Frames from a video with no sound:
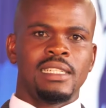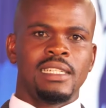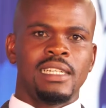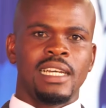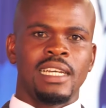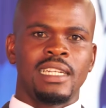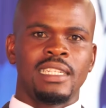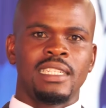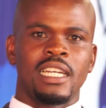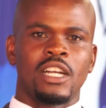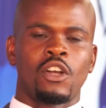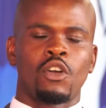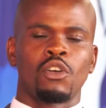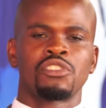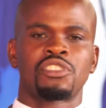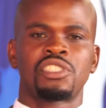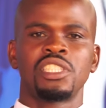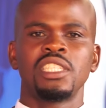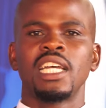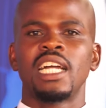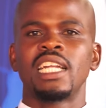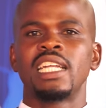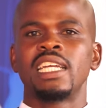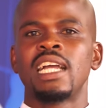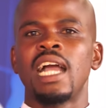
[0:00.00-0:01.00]
And
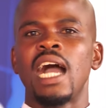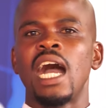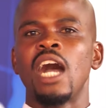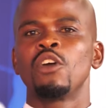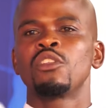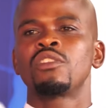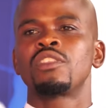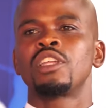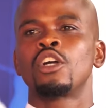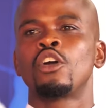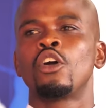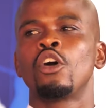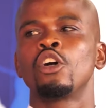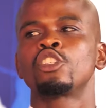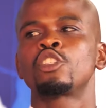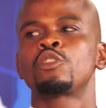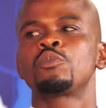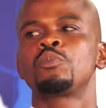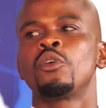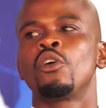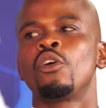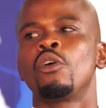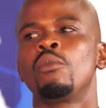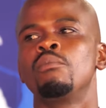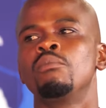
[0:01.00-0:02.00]
considering how the
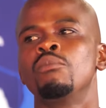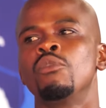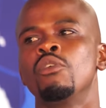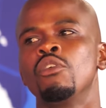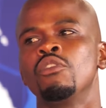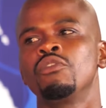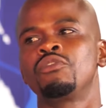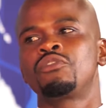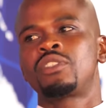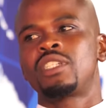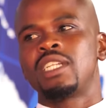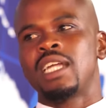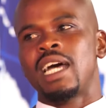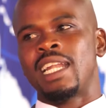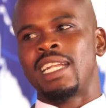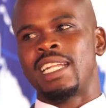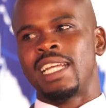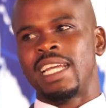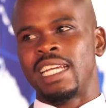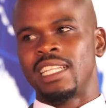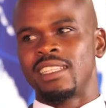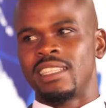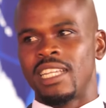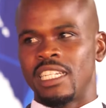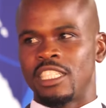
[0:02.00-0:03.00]
gospel moved and
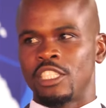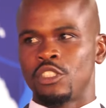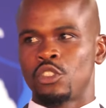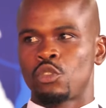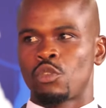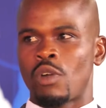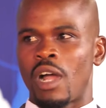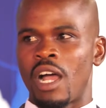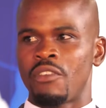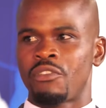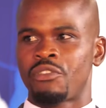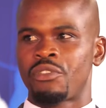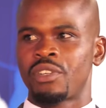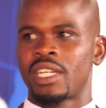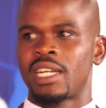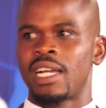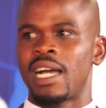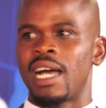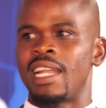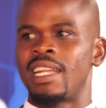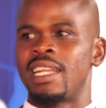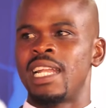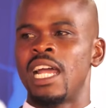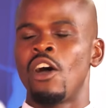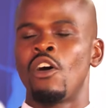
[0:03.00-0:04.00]
entered into
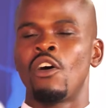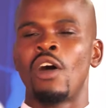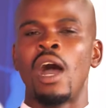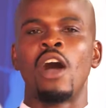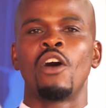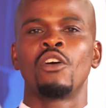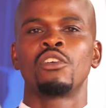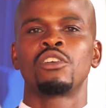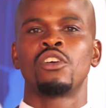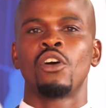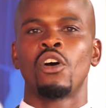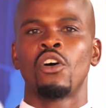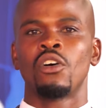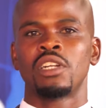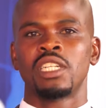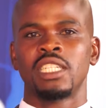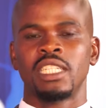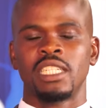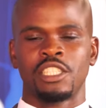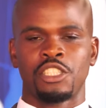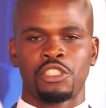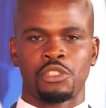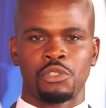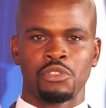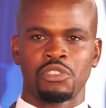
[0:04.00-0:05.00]
Africa, and now how God
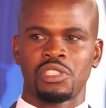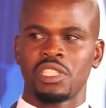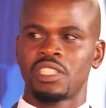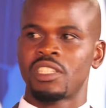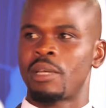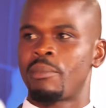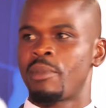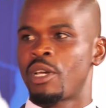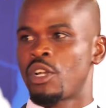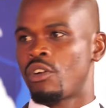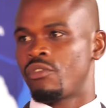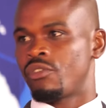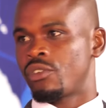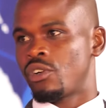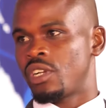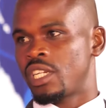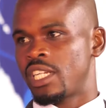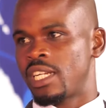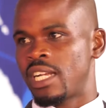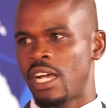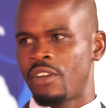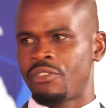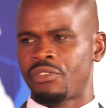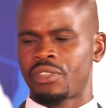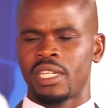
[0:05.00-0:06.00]
is using the men of God
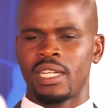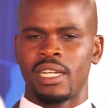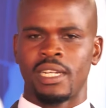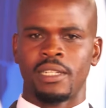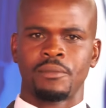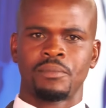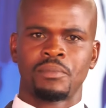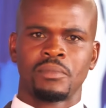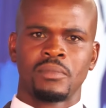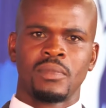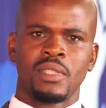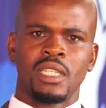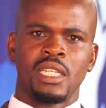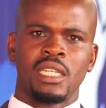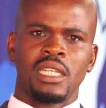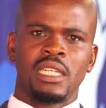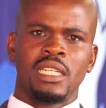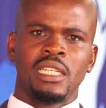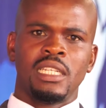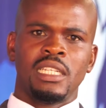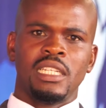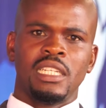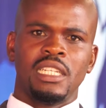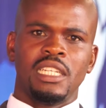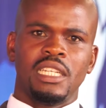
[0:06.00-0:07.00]
in Africa,
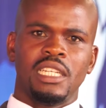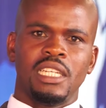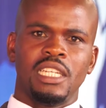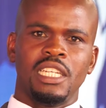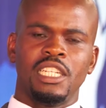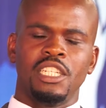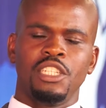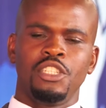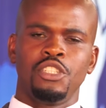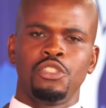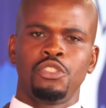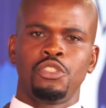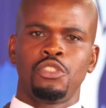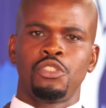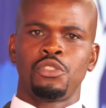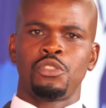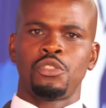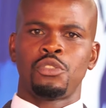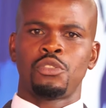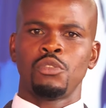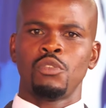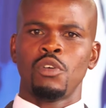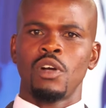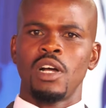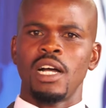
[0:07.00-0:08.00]
in
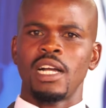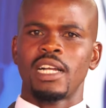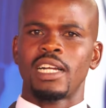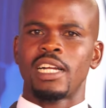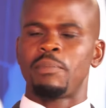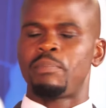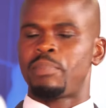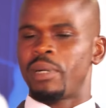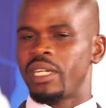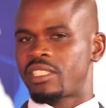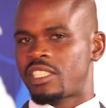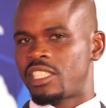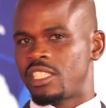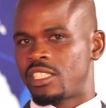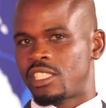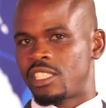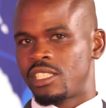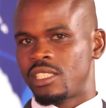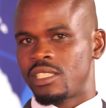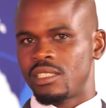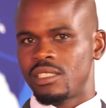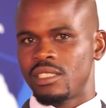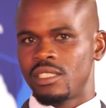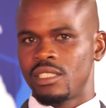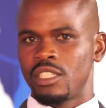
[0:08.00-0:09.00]
your
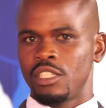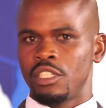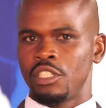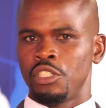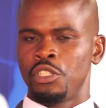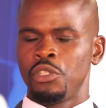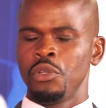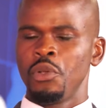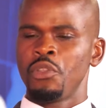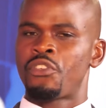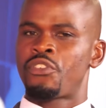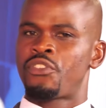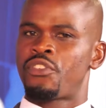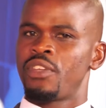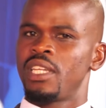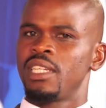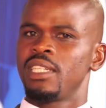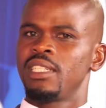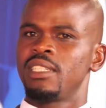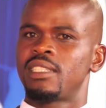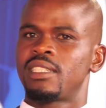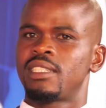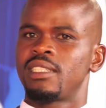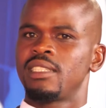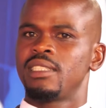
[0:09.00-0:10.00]
capacity, do you
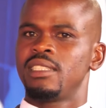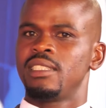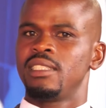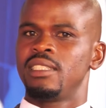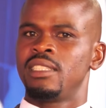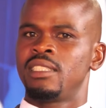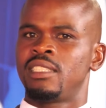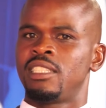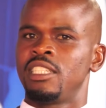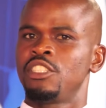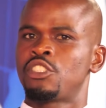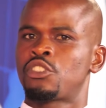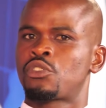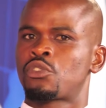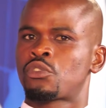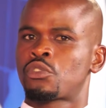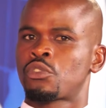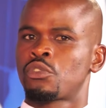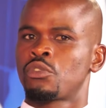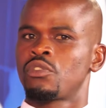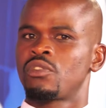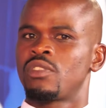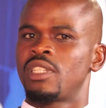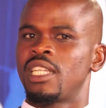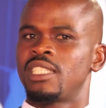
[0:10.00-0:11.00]
think it is
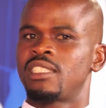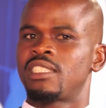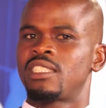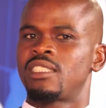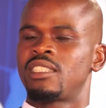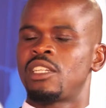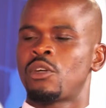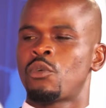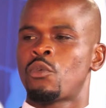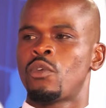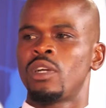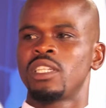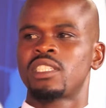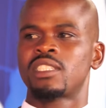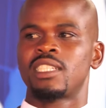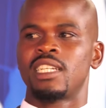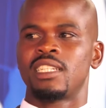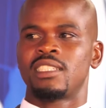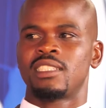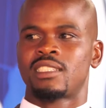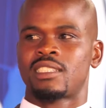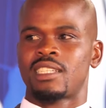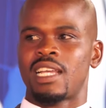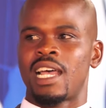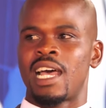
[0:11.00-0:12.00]
true that the
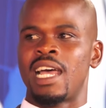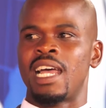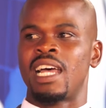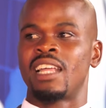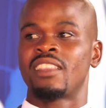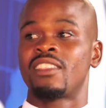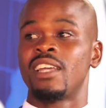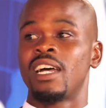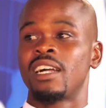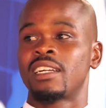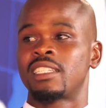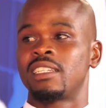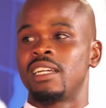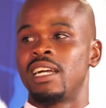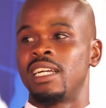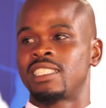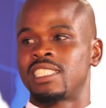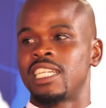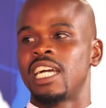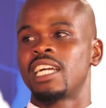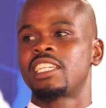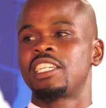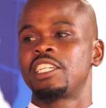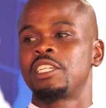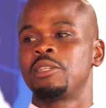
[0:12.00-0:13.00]
Westerns are
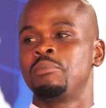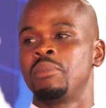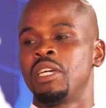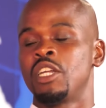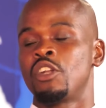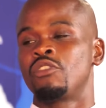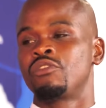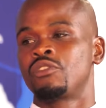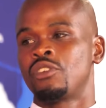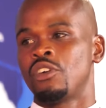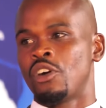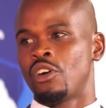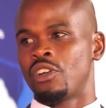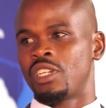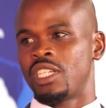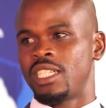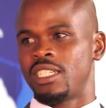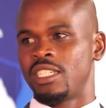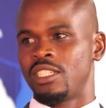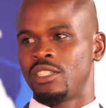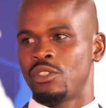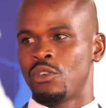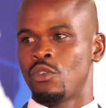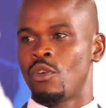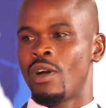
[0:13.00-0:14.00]
attacking men of God
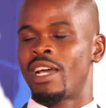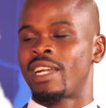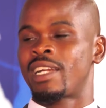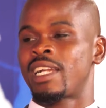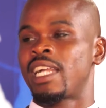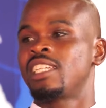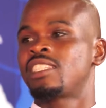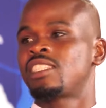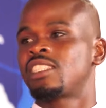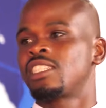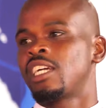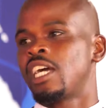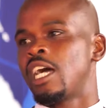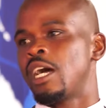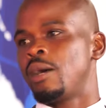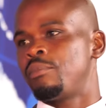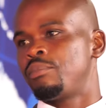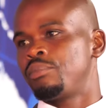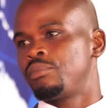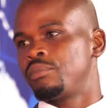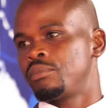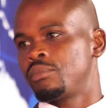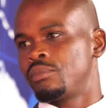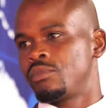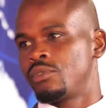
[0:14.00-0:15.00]
who are rising
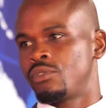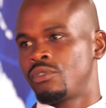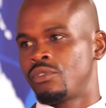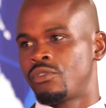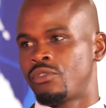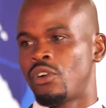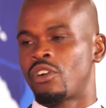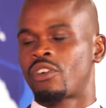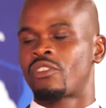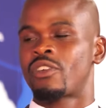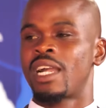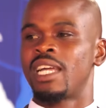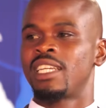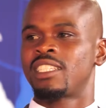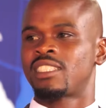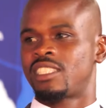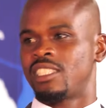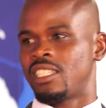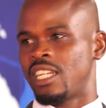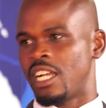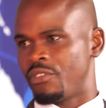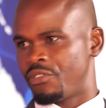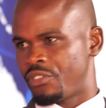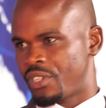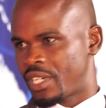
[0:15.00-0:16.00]
up for Christ
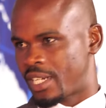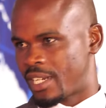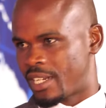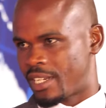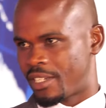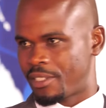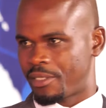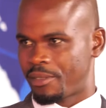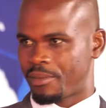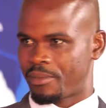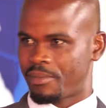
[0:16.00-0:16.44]
in Africa?